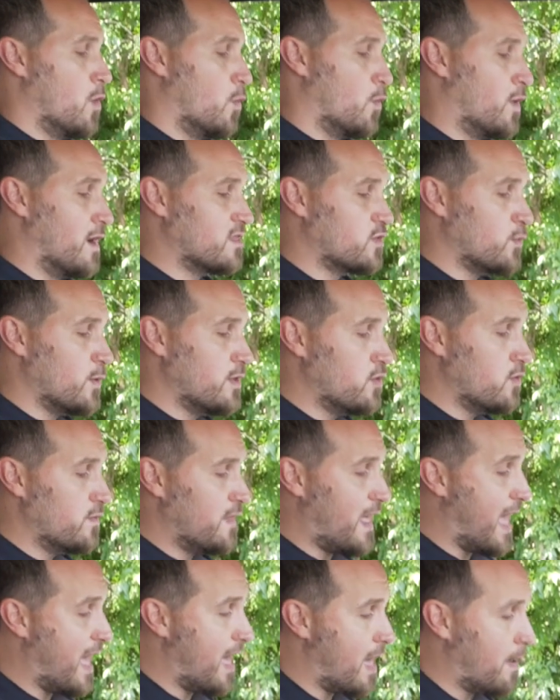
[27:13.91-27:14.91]
Once we do
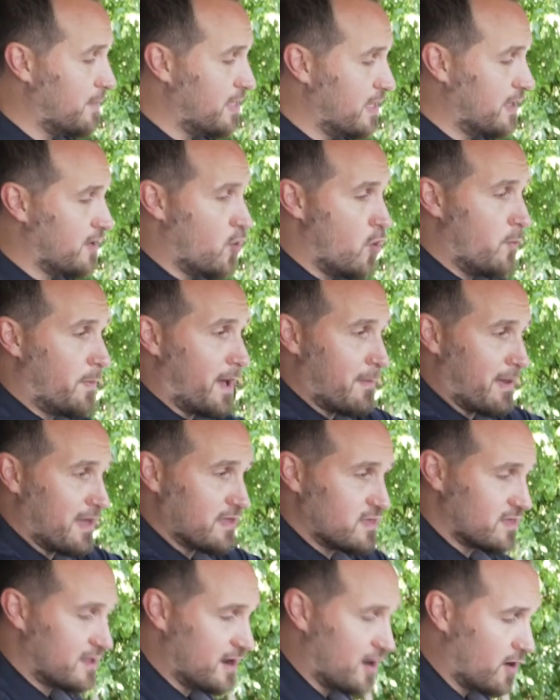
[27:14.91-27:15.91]
that, I'm going to go by my
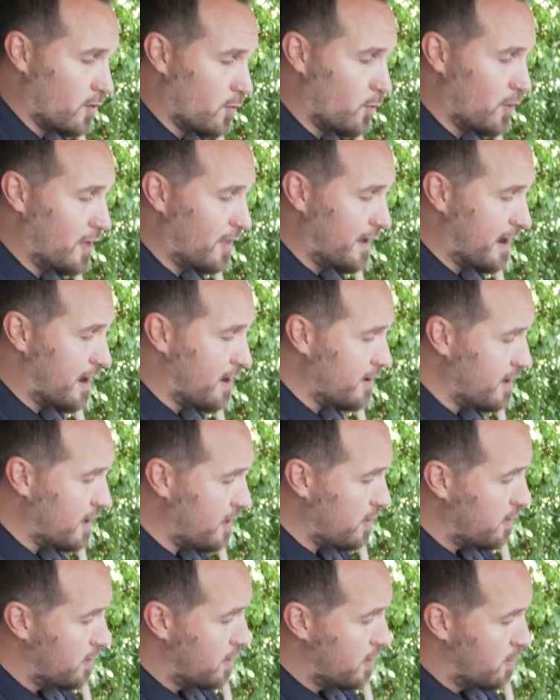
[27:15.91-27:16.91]
steering wheel
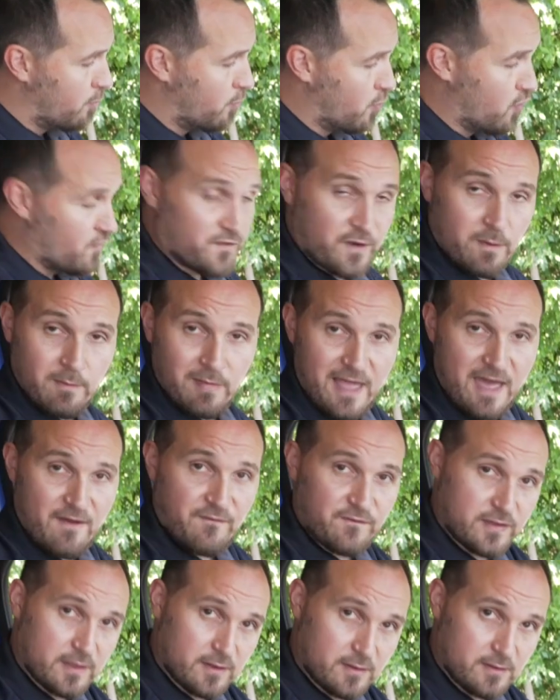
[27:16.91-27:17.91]
area, move from
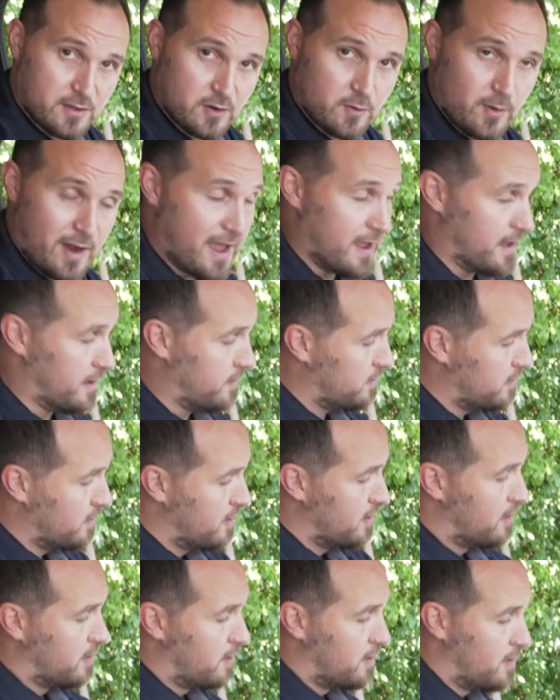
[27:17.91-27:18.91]
left to right.
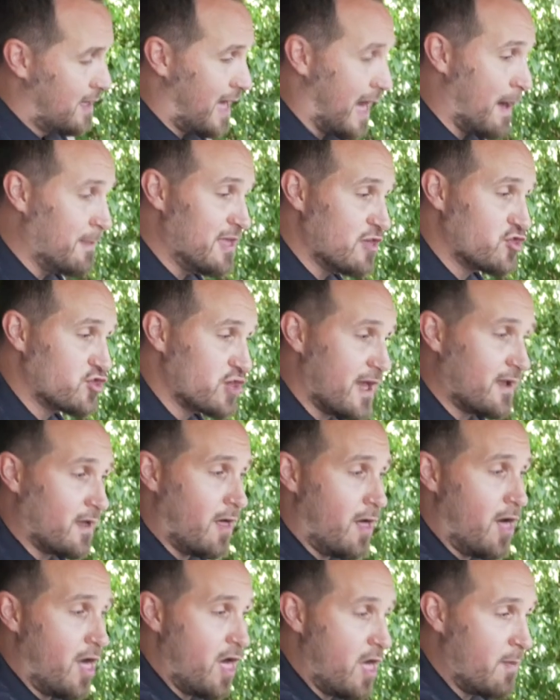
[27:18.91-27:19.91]
I'm going to check
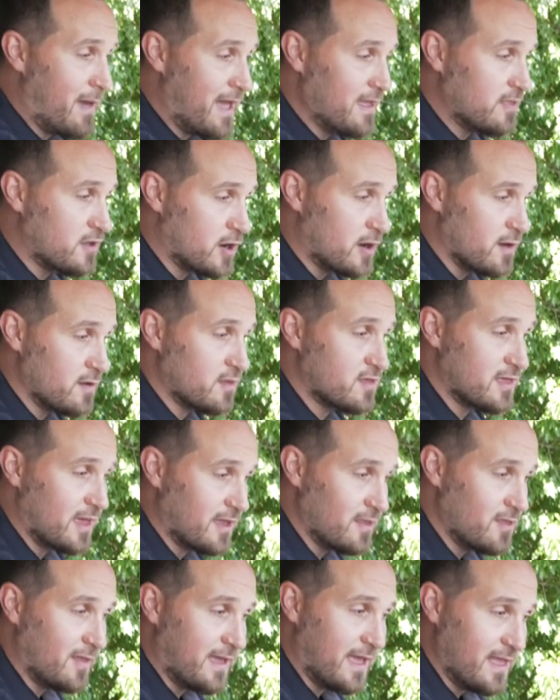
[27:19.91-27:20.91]
all my turn
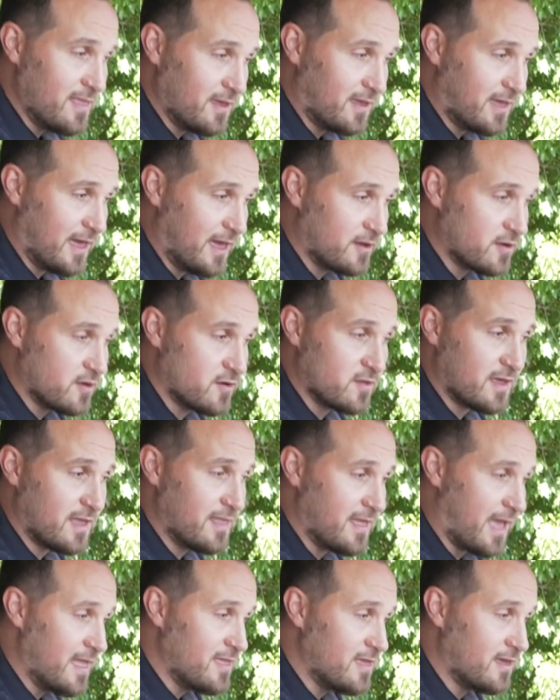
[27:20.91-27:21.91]
signal indicators
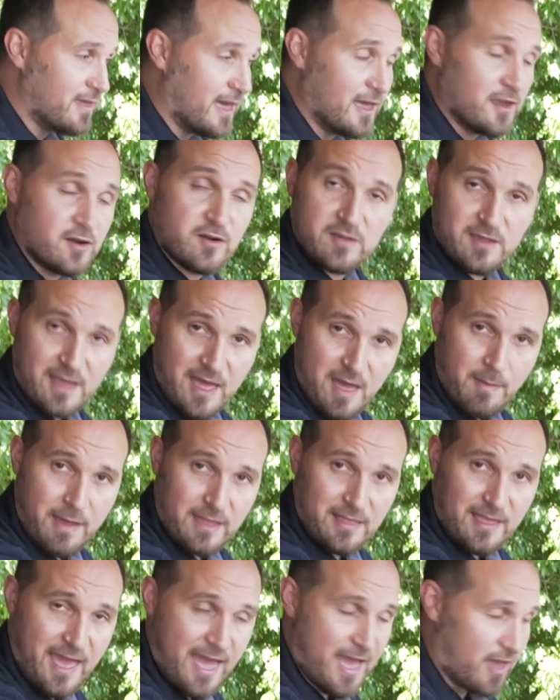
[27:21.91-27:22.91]
and indicators on my
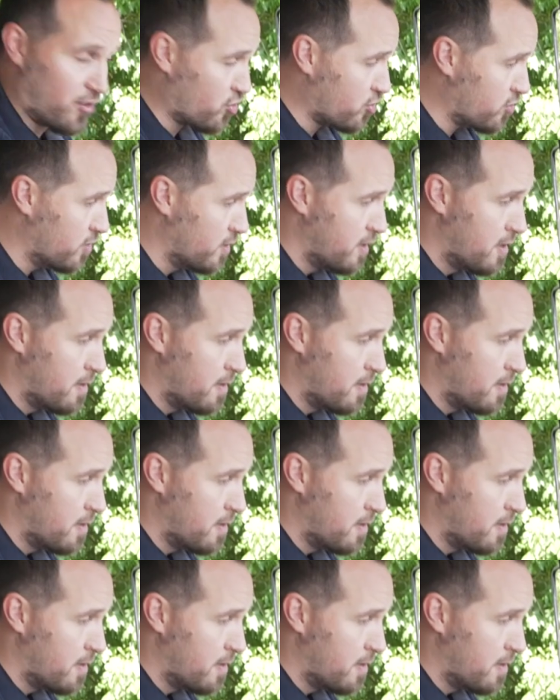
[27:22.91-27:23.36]
dash.